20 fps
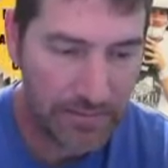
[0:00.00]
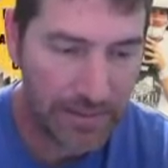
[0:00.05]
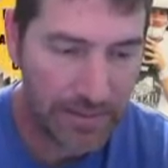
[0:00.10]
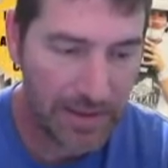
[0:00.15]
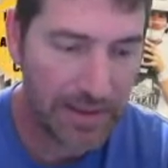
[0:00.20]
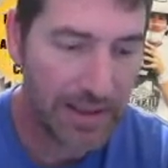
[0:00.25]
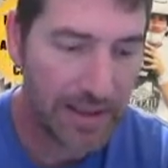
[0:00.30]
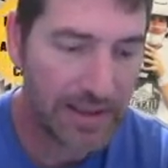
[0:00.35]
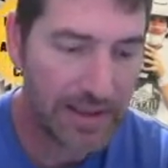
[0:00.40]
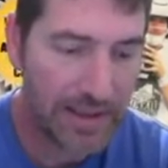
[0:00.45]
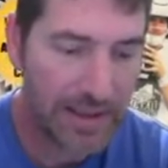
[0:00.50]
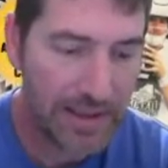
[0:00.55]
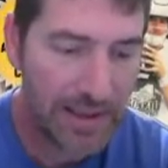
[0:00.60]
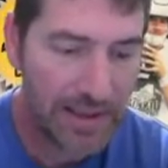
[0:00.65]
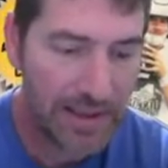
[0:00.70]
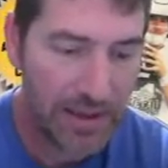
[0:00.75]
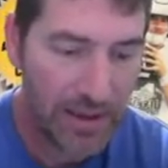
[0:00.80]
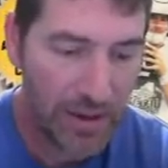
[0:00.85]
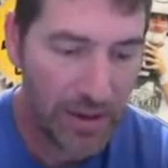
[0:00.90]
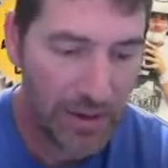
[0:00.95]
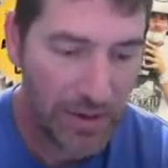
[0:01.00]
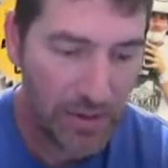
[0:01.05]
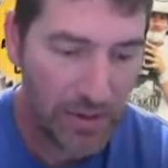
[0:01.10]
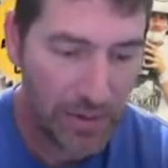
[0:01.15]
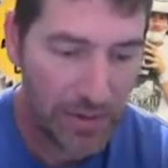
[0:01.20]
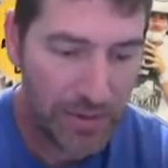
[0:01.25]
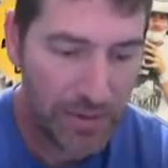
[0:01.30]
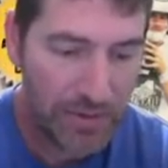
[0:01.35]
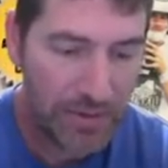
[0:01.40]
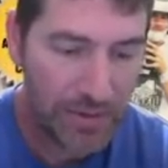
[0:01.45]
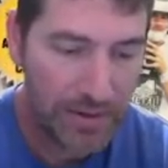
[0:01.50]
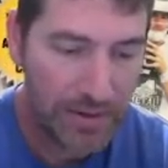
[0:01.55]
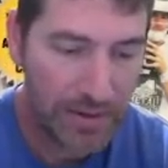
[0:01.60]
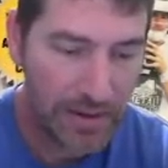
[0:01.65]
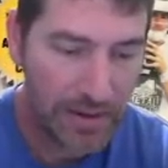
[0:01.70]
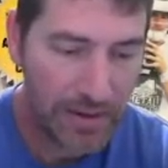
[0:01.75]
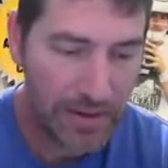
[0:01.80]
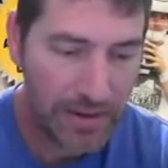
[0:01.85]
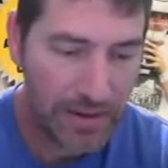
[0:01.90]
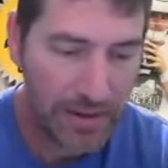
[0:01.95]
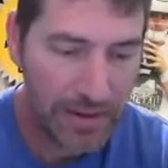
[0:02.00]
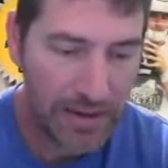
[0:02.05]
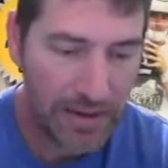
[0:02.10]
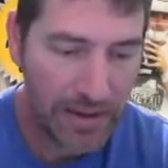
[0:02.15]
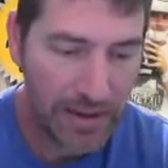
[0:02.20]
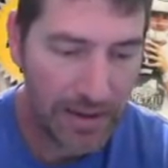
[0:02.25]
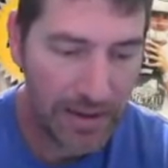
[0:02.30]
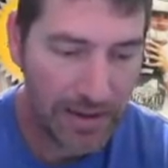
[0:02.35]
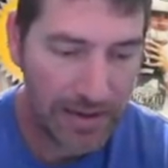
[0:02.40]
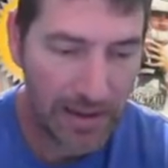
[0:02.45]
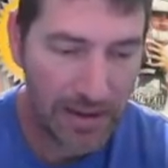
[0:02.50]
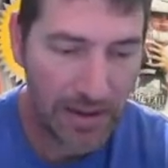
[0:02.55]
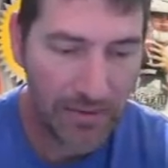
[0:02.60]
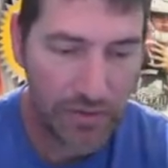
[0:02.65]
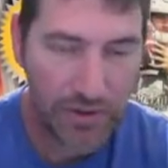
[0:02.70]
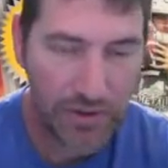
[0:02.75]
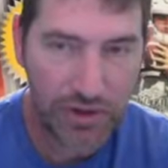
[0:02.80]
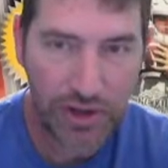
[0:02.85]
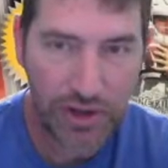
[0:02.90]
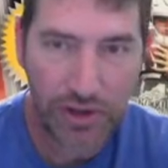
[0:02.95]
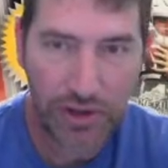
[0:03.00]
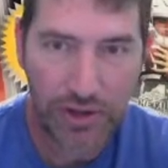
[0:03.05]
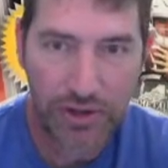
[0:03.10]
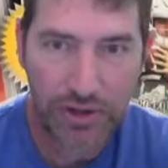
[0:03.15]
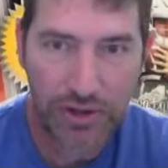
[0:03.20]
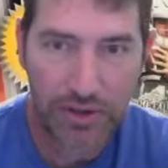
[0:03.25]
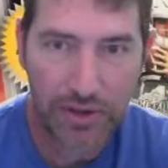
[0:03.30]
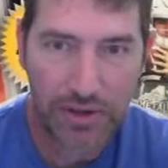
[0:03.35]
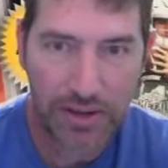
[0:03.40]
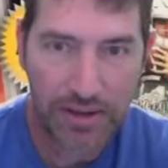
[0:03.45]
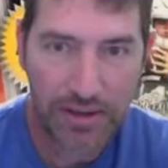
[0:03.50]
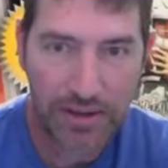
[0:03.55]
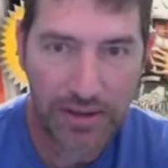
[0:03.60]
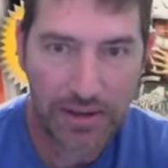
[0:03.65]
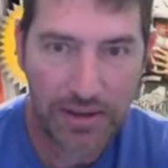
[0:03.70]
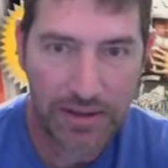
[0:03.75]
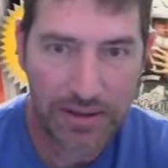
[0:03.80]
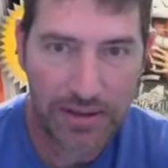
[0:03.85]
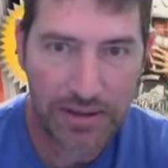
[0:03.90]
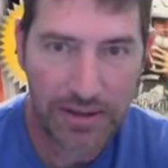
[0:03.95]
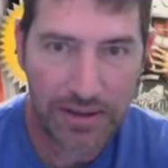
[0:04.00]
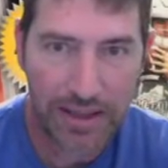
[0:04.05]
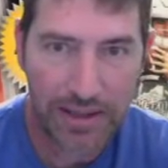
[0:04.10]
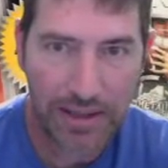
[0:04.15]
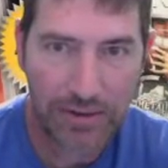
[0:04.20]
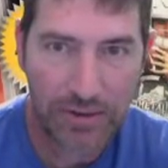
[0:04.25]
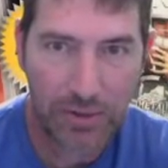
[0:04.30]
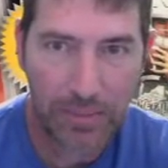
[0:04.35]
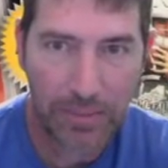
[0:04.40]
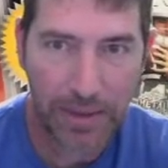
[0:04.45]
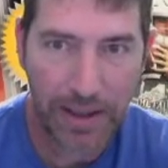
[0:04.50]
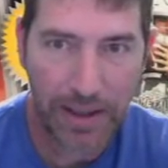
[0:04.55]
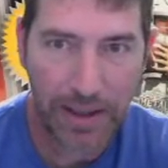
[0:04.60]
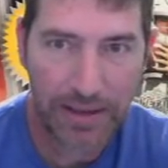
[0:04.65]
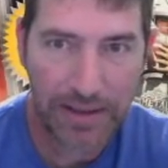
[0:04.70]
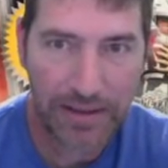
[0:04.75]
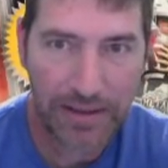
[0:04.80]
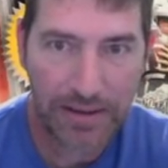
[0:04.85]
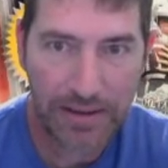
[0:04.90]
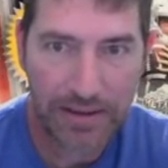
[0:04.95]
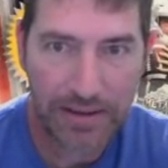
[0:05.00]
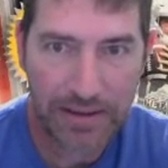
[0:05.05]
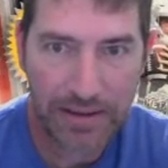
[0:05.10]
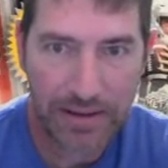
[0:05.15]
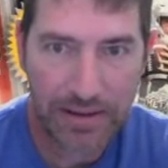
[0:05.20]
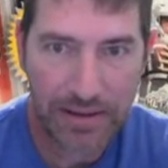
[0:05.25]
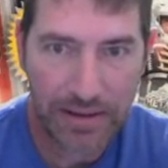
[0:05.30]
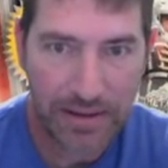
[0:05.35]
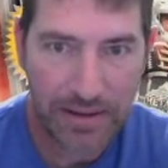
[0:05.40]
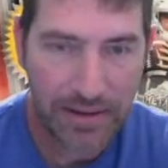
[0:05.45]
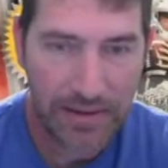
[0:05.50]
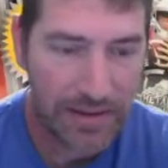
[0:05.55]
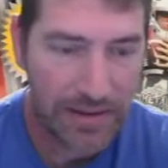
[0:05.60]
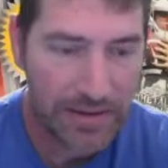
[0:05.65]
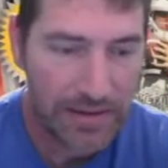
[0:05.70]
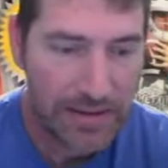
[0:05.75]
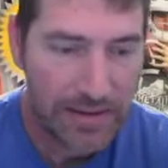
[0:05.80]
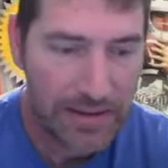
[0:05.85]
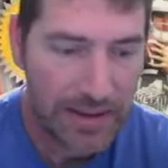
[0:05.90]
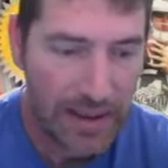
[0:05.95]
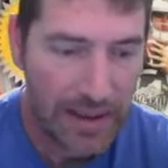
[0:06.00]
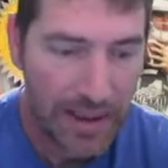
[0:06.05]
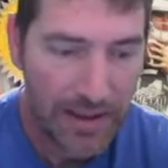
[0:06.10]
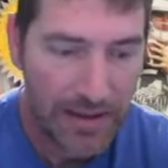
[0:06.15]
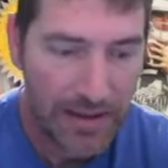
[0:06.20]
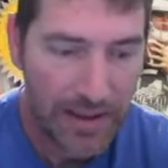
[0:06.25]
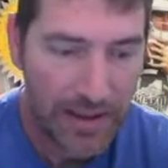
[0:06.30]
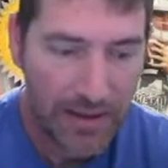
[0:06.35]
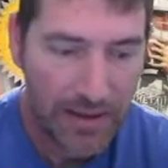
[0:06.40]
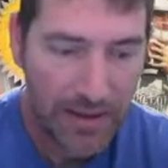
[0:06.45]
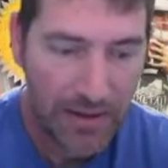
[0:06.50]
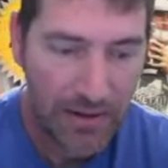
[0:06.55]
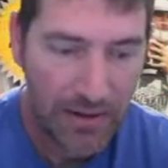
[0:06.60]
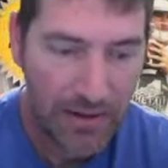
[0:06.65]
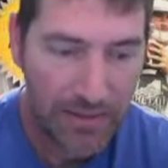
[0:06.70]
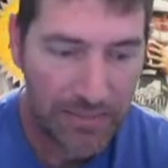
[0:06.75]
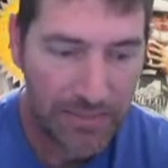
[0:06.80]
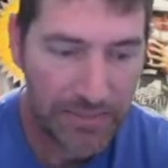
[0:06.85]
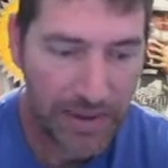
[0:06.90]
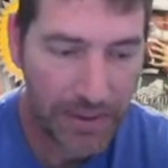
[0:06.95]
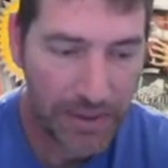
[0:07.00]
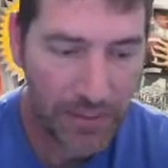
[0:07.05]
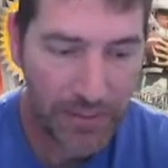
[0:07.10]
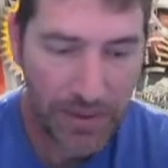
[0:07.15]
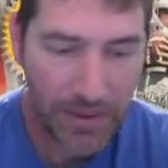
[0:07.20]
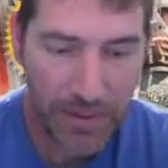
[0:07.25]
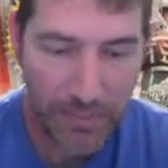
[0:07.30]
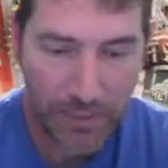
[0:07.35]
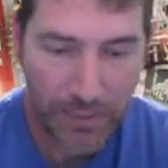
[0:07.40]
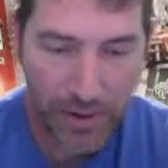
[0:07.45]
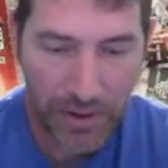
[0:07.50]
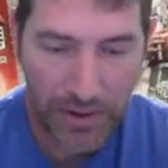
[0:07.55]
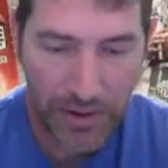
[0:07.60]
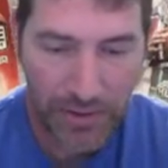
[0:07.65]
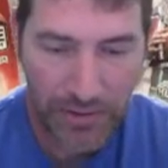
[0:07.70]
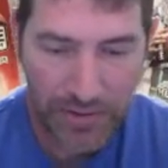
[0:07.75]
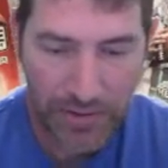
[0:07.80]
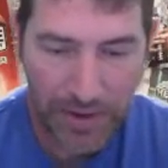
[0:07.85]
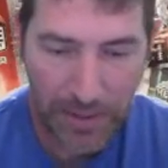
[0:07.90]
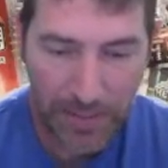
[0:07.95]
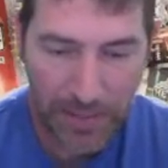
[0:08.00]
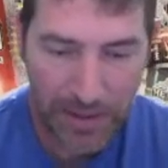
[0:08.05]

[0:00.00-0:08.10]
Nice to get the auto. Next level, Jerry Jeudy. Not too bad. I think I'm not really a Broncos type of